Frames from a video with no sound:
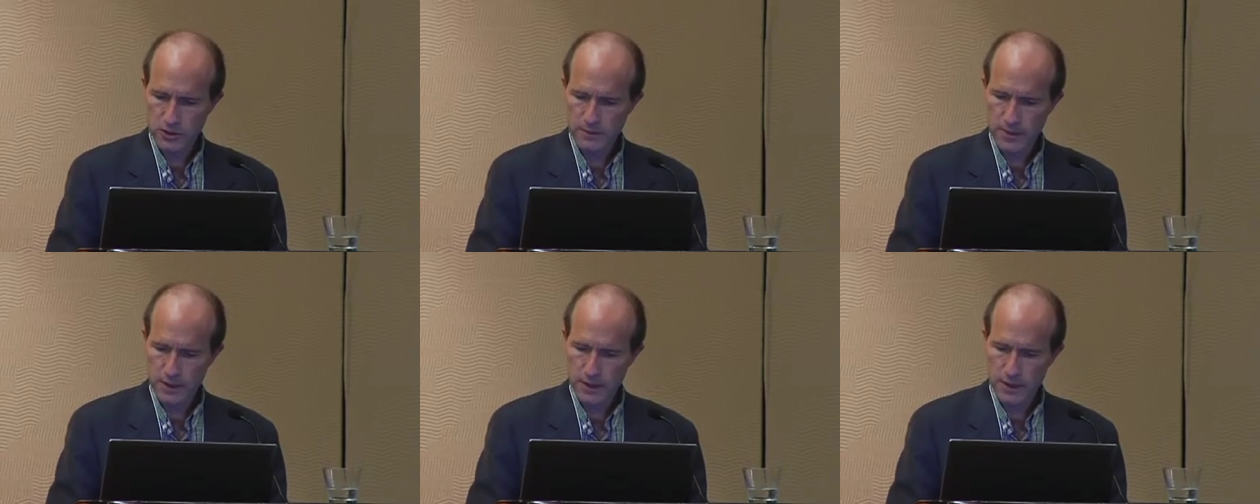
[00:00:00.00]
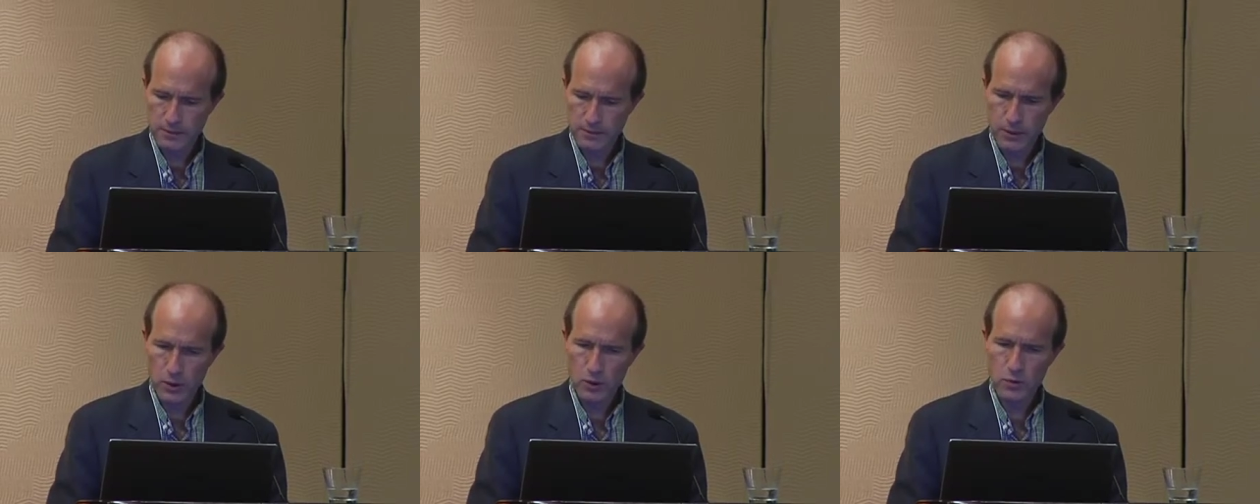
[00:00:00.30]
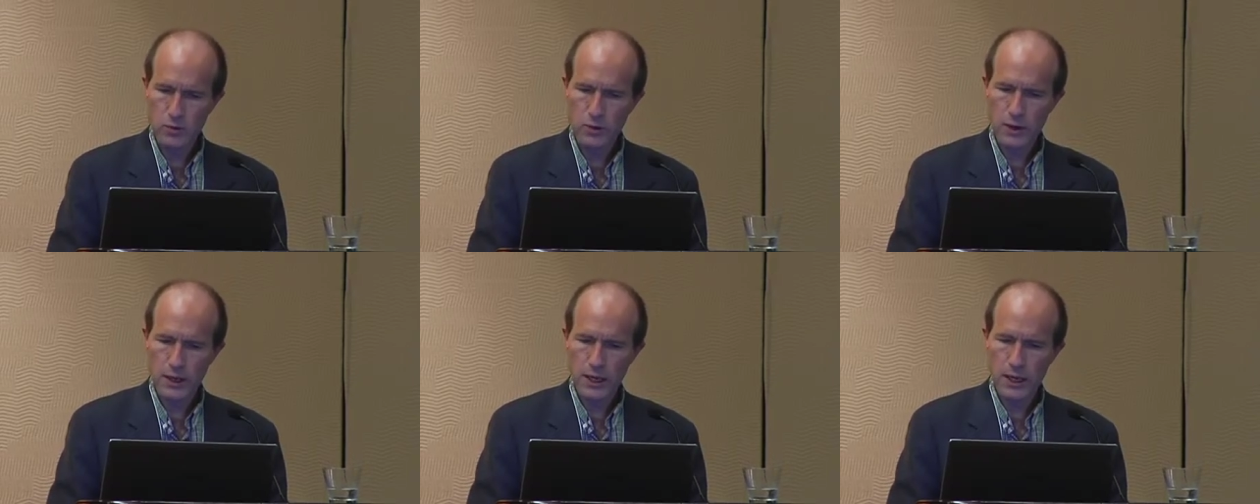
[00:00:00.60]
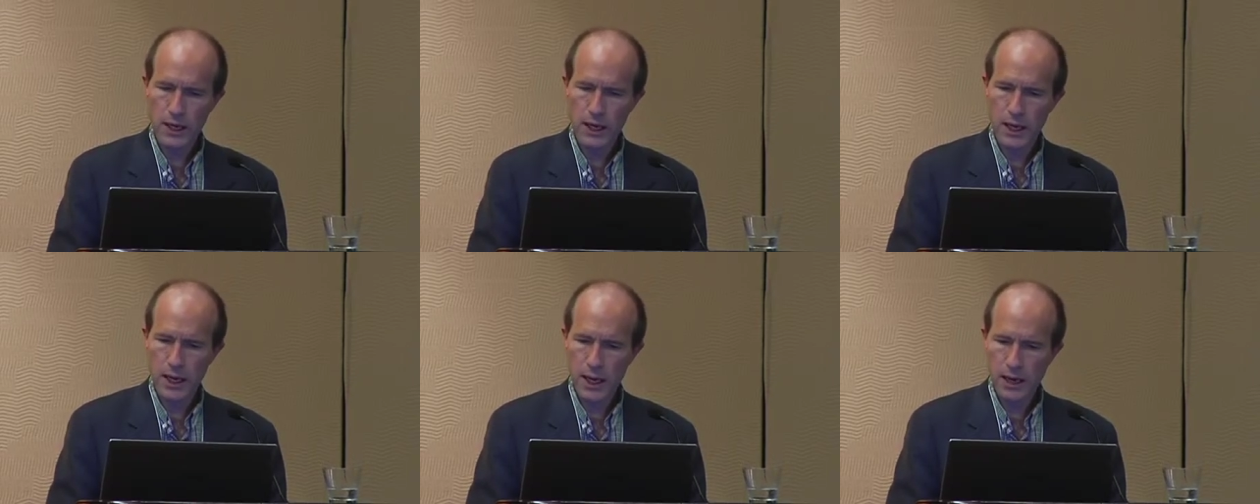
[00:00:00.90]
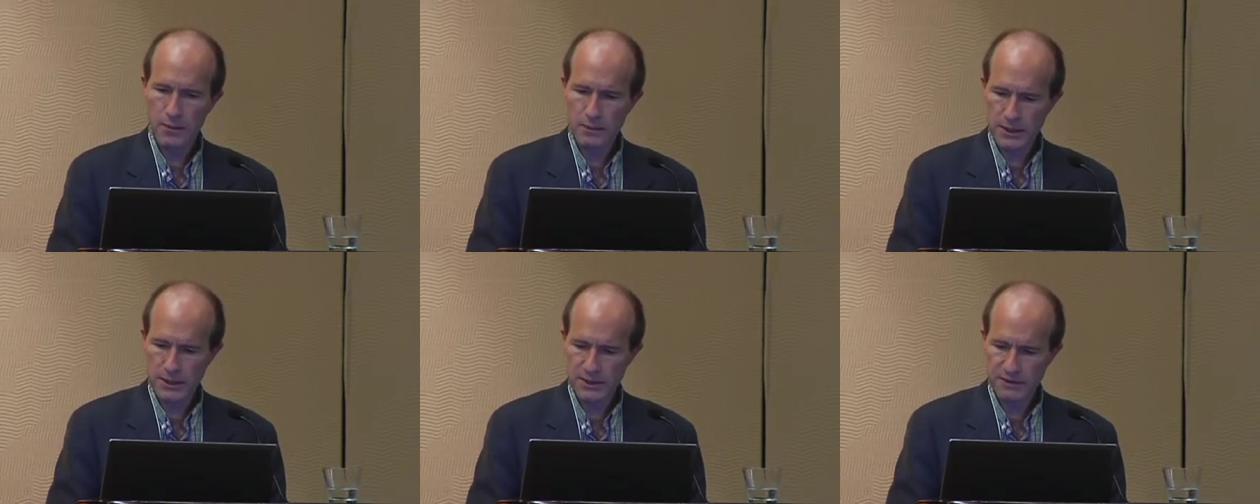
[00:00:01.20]
but the bone
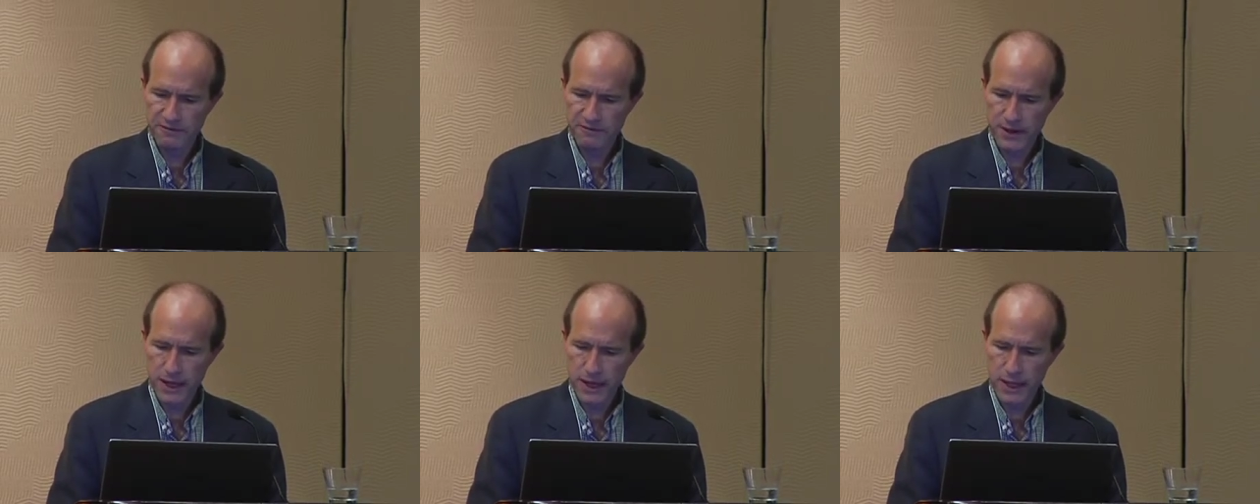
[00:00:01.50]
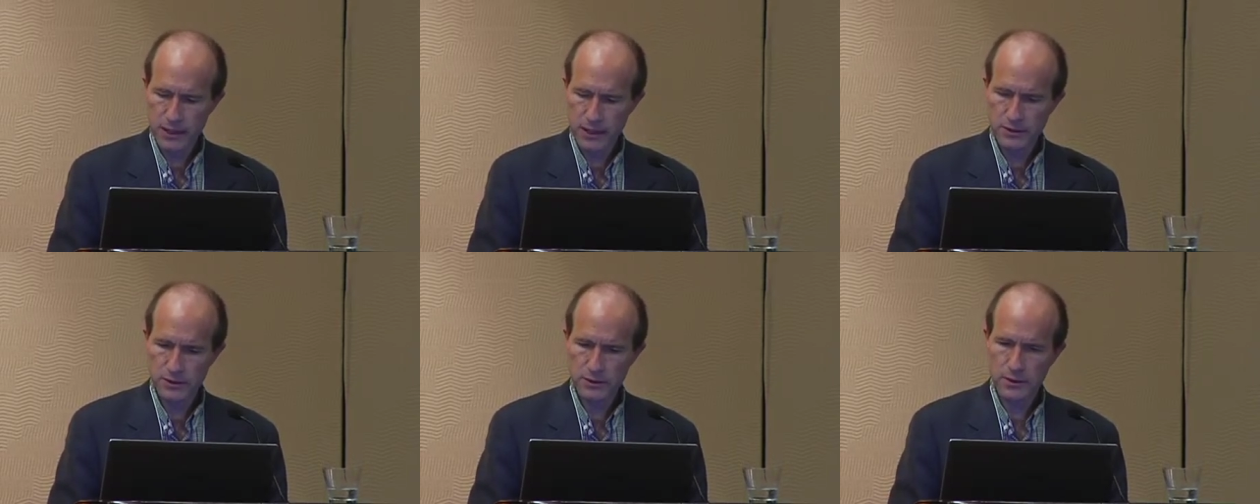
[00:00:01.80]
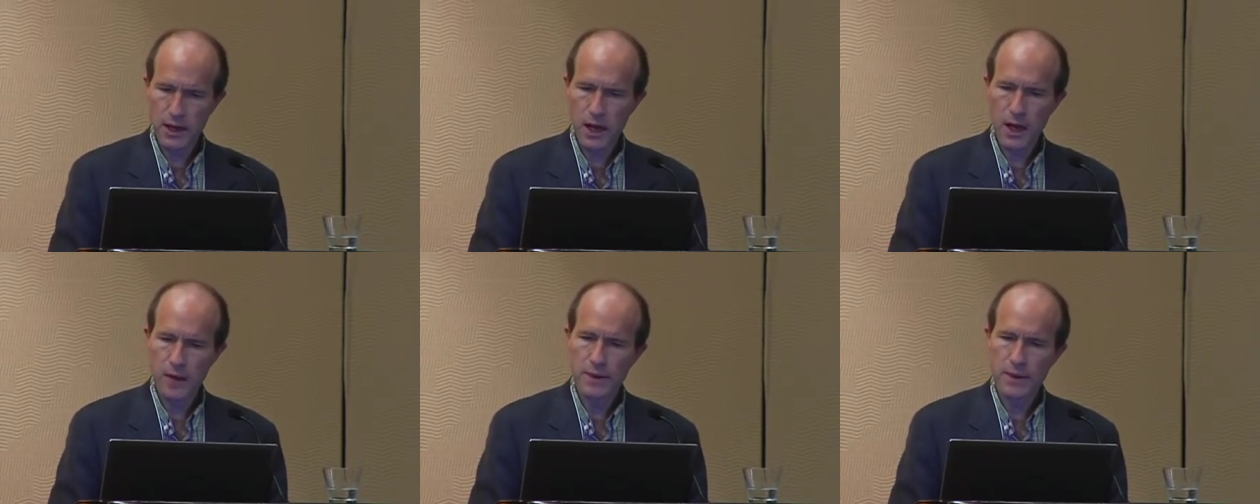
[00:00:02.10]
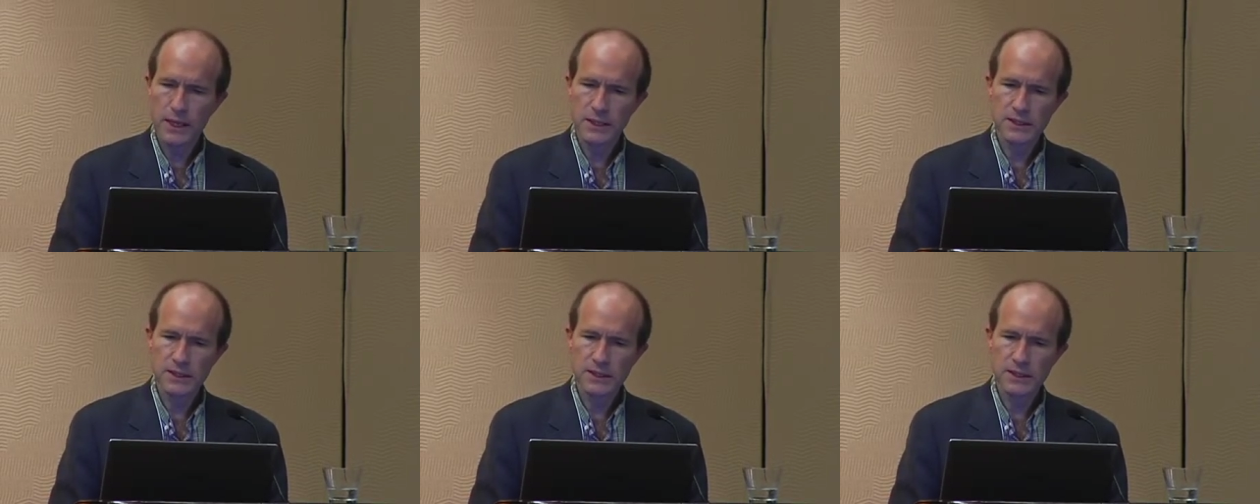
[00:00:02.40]
and muscle findings are common